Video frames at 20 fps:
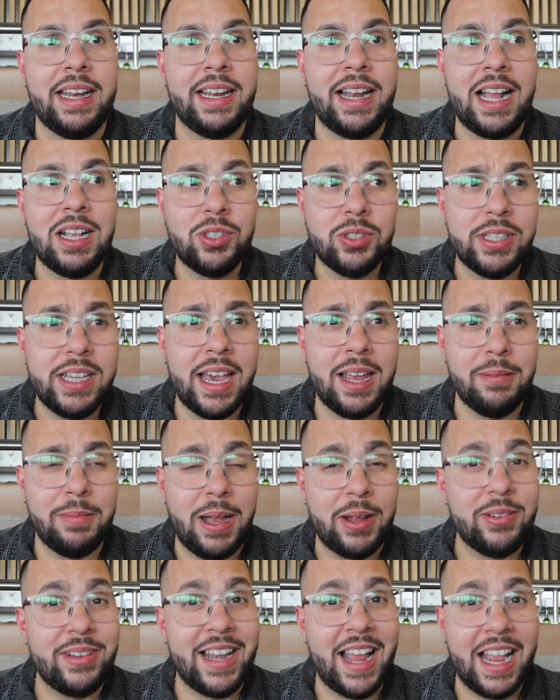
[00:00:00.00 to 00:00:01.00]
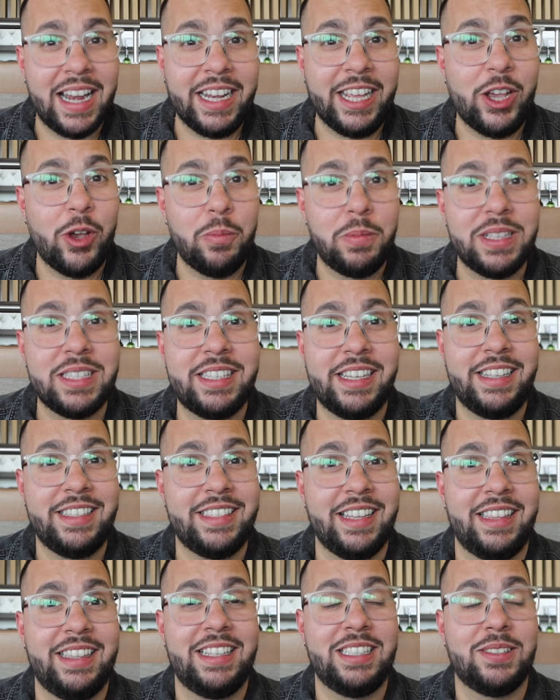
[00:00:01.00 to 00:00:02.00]
it actually had about 90 open
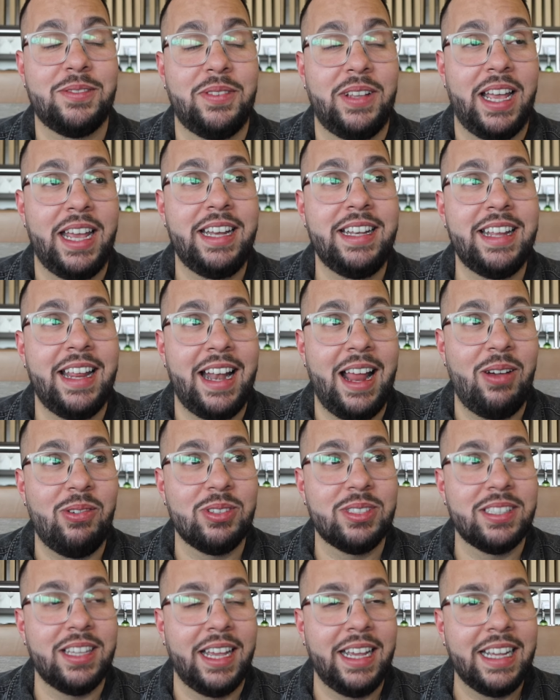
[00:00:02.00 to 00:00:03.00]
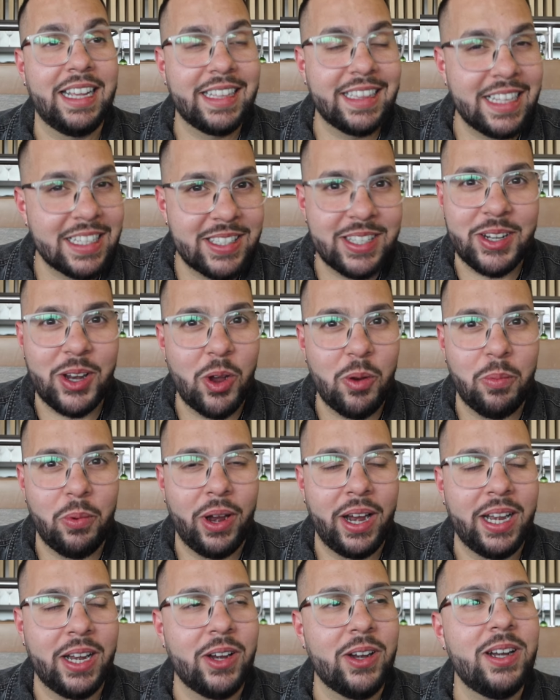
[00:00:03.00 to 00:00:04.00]
seats on this flight and I was like, that's a
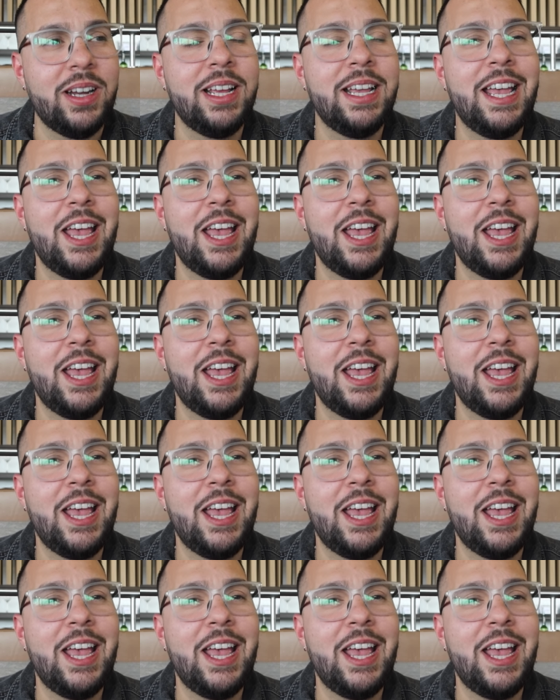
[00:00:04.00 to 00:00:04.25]
no-brainer.